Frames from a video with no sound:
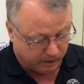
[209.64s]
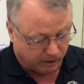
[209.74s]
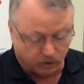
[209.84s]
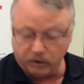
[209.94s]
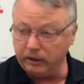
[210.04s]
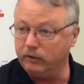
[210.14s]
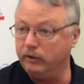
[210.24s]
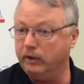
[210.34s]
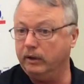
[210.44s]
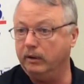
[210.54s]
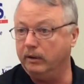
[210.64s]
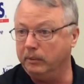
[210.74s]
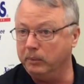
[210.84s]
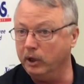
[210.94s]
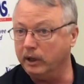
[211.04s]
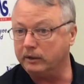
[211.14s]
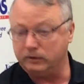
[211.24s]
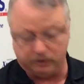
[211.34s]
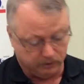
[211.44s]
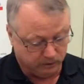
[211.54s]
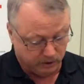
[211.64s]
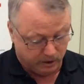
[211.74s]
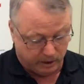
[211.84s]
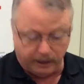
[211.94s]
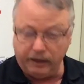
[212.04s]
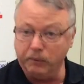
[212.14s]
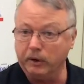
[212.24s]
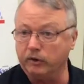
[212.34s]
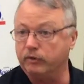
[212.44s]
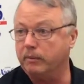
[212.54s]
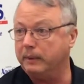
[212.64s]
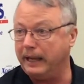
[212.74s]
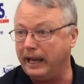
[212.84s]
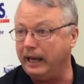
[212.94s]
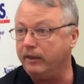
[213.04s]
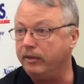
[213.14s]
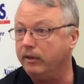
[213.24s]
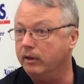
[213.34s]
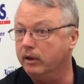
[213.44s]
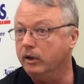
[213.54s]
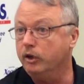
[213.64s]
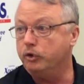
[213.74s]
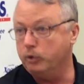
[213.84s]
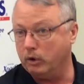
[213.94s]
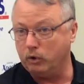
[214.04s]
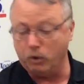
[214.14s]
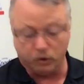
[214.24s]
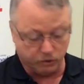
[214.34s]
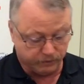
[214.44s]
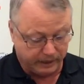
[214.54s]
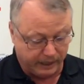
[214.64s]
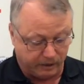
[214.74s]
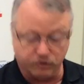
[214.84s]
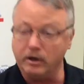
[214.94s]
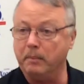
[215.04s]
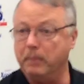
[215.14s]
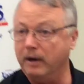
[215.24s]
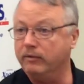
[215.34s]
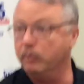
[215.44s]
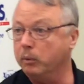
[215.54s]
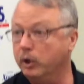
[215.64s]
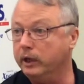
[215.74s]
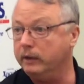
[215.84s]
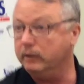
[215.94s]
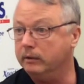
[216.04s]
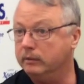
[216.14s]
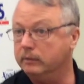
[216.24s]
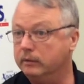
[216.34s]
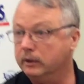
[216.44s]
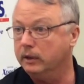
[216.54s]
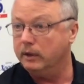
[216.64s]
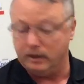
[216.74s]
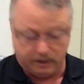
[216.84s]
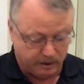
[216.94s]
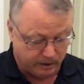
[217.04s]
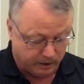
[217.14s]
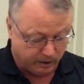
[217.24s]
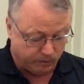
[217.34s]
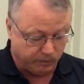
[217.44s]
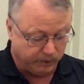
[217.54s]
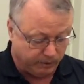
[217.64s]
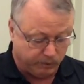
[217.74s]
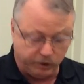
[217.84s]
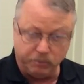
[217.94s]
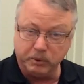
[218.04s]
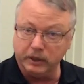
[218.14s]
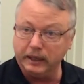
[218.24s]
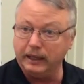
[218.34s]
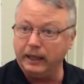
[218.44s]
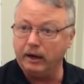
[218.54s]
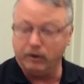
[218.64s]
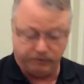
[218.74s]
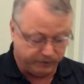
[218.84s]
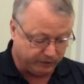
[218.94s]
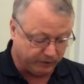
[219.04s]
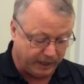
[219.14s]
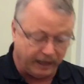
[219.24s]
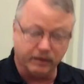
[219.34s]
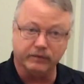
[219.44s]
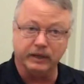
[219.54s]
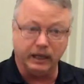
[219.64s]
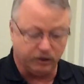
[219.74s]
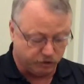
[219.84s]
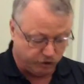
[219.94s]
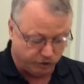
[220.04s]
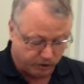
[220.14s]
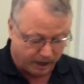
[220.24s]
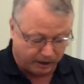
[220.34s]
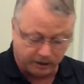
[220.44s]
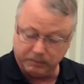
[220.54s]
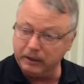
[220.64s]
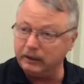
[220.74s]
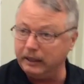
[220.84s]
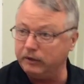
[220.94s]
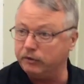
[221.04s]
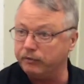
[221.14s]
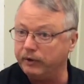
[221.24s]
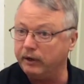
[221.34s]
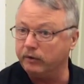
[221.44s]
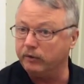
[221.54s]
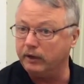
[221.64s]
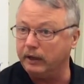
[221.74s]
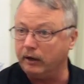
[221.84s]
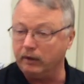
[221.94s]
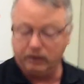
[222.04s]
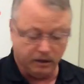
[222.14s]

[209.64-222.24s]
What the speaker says: according to the books, anywhere from 1/8 to 1/4 of an inch above the wood. And when you put it in there, if it's 1/8 of an inch, you're not going to be able to get your fingers in there.